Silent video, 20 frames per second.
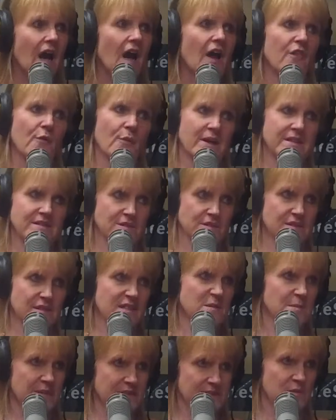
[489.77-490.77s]
Otherwise, those
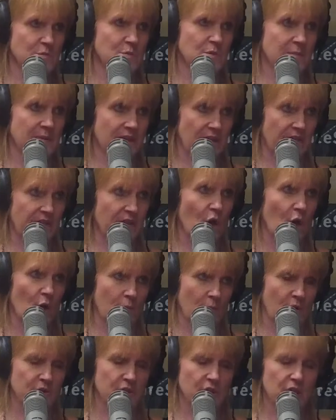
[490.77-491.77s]
expenses would be on the
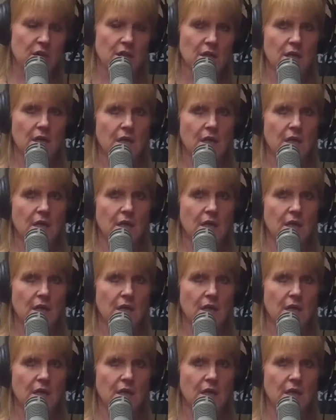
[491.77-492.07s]
homeowner.